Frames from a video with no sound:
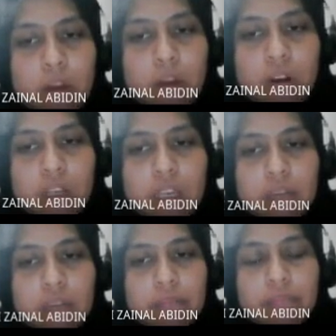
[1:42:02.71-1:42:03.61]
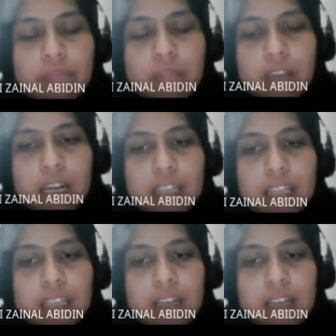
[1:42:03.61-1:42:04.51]
Okay, unless
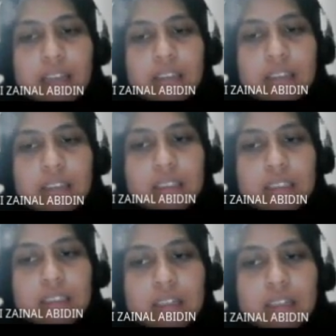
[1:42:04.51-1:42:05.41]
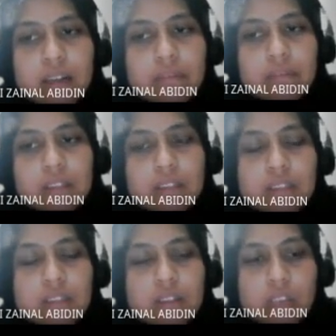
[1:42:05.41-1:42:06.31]
under certain circumstances.
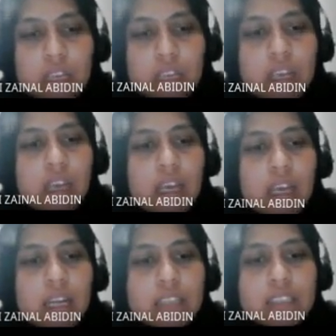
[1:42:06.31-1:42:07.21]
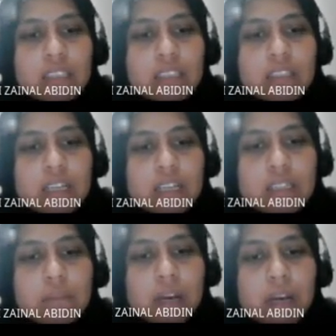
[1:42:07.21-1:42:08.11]
Okay, and then change the
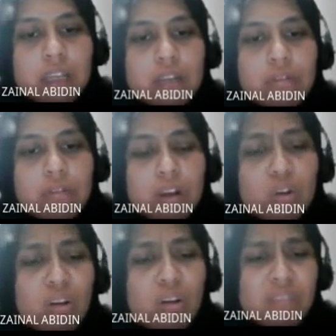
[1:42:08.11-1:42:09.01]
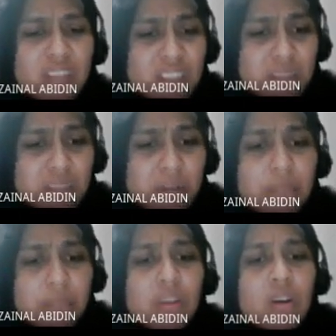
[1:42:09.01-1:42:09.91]
customer ID value of a customer.
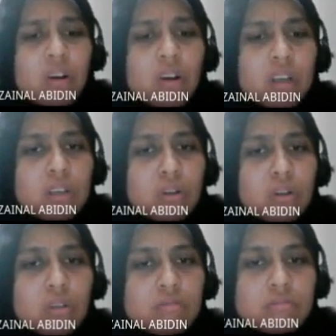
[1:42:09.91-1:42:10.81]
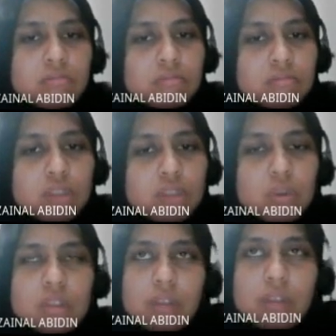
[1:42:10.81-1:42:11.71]
Okay, not this one
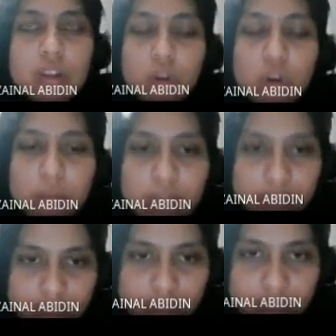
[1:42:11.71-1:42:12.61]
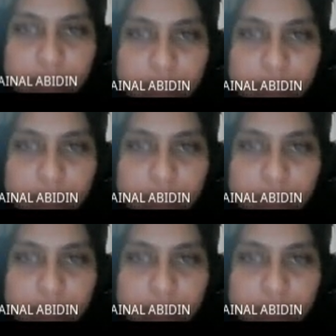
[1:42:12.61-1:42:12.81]
is very common actually.